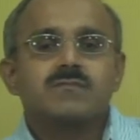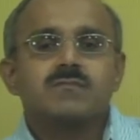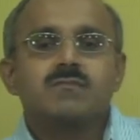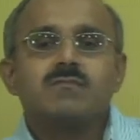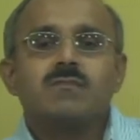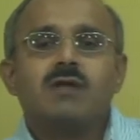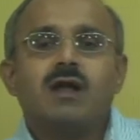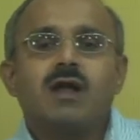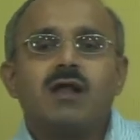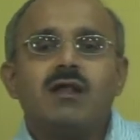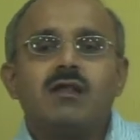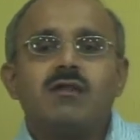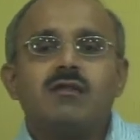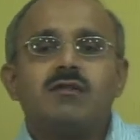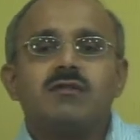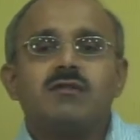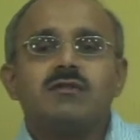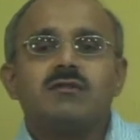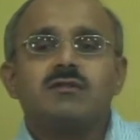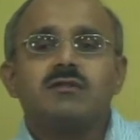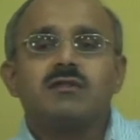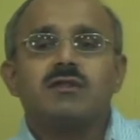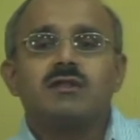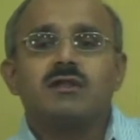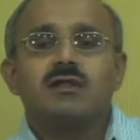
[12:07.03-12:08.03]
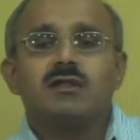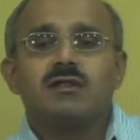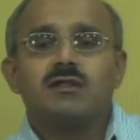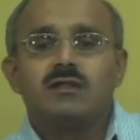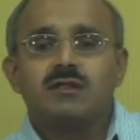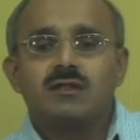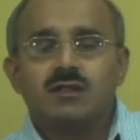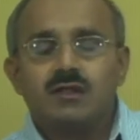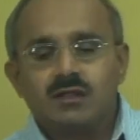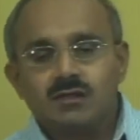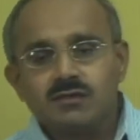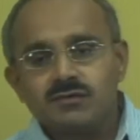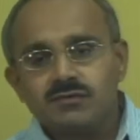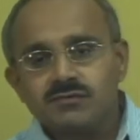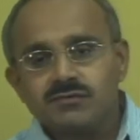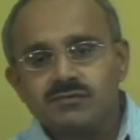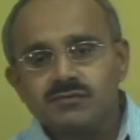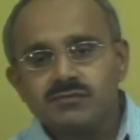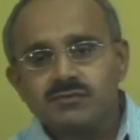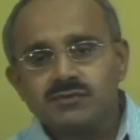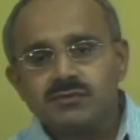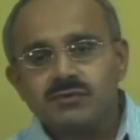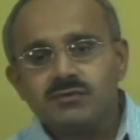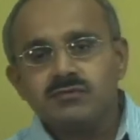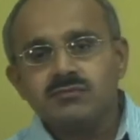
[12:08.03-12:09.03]
and
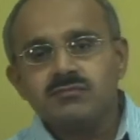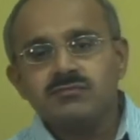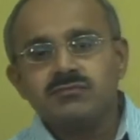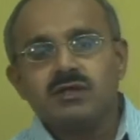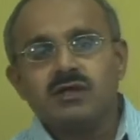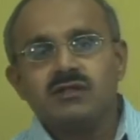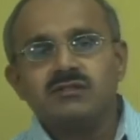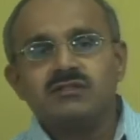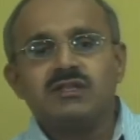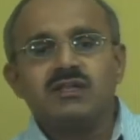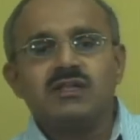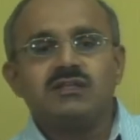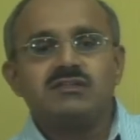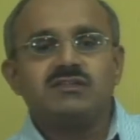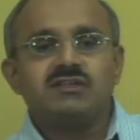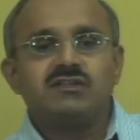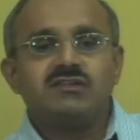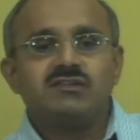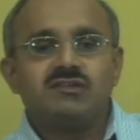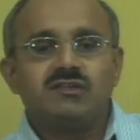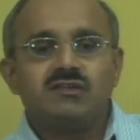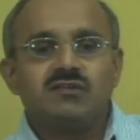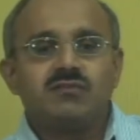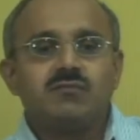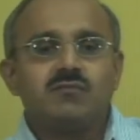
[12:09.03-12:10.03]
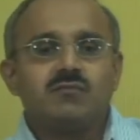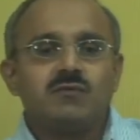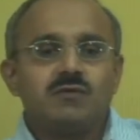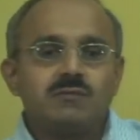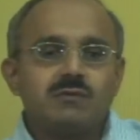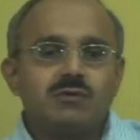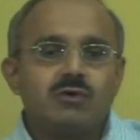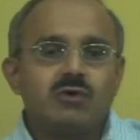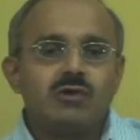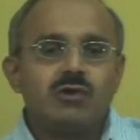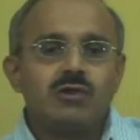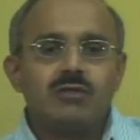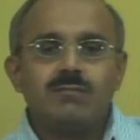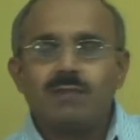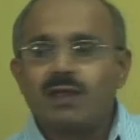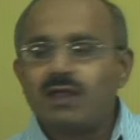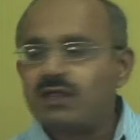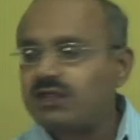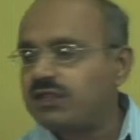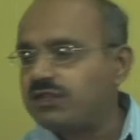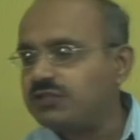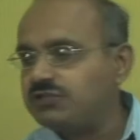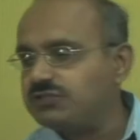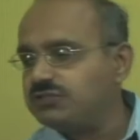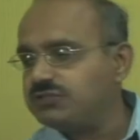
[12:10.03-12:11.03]
the other edges will be called a back
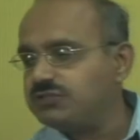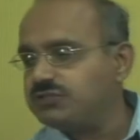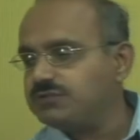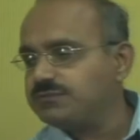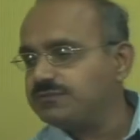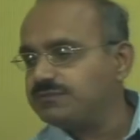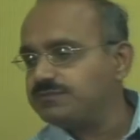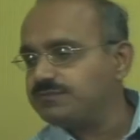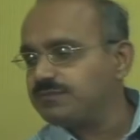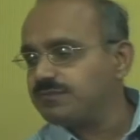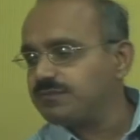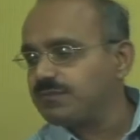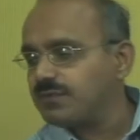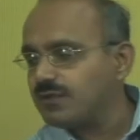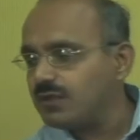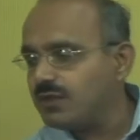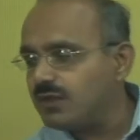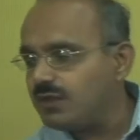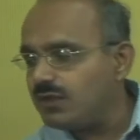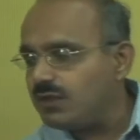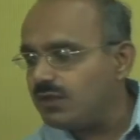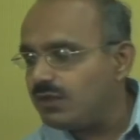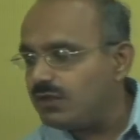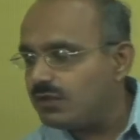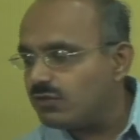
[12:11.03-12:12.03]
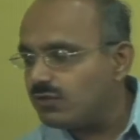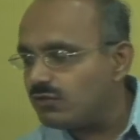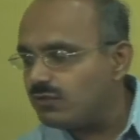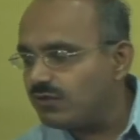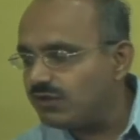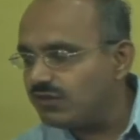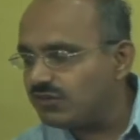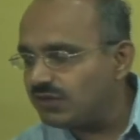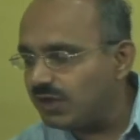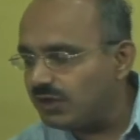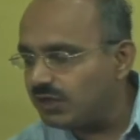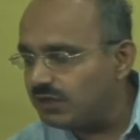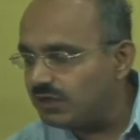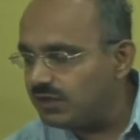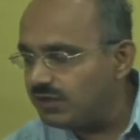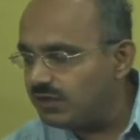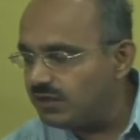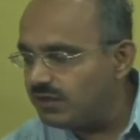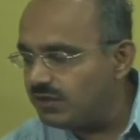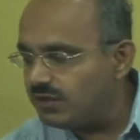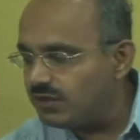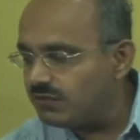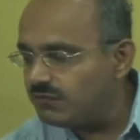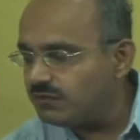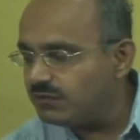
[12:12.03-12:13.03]
edge. So, we are starting
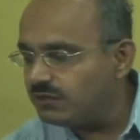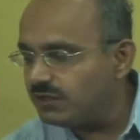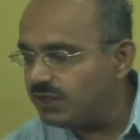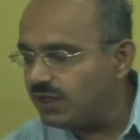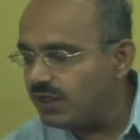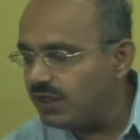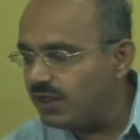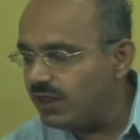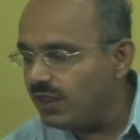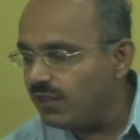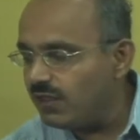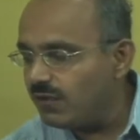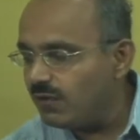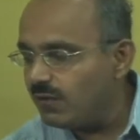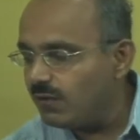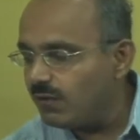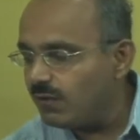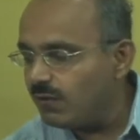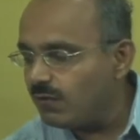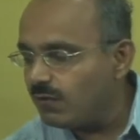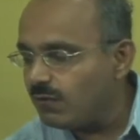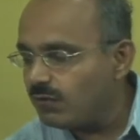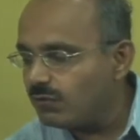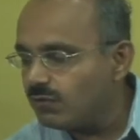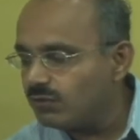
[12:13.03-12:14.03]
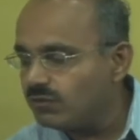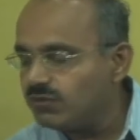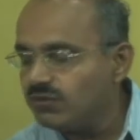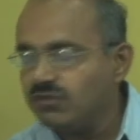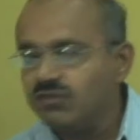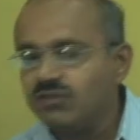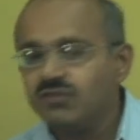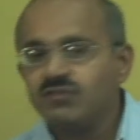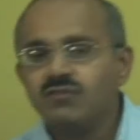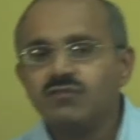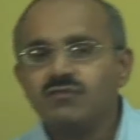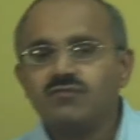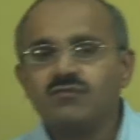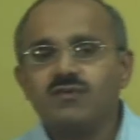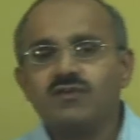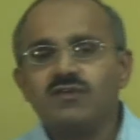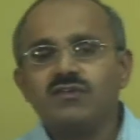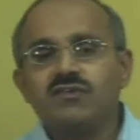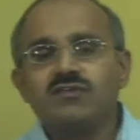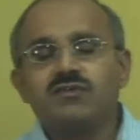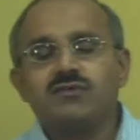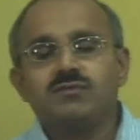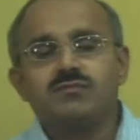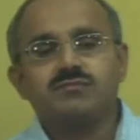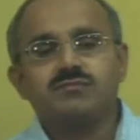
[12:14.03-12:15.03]
here with A. So, this is the first